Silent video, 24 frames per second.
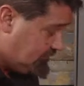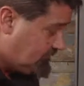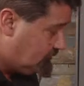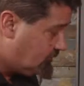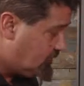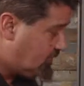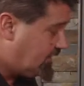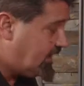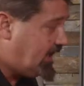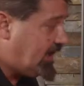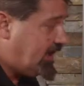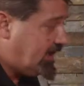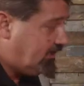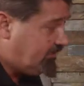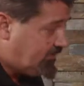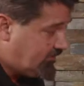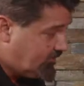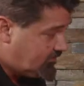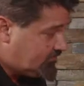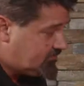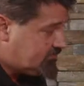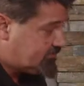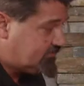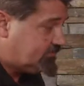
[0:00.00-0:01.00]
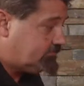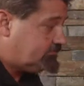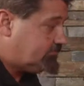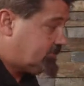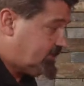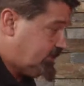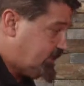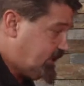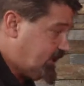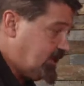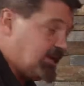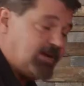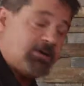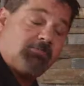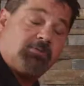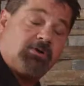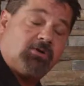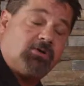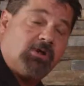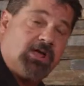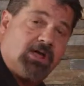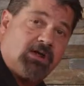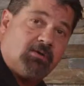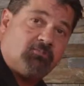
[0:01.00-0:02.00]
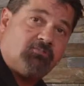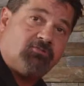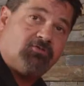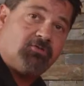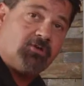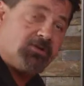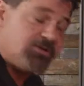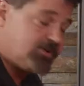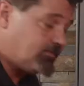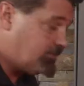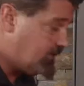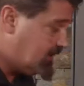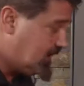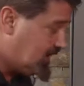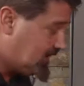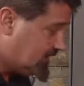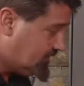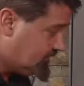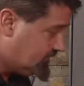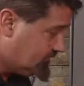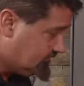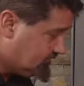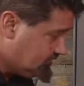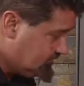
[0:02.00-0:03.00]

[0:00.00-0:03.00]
We're going to add those today. I'm going to add them front to back.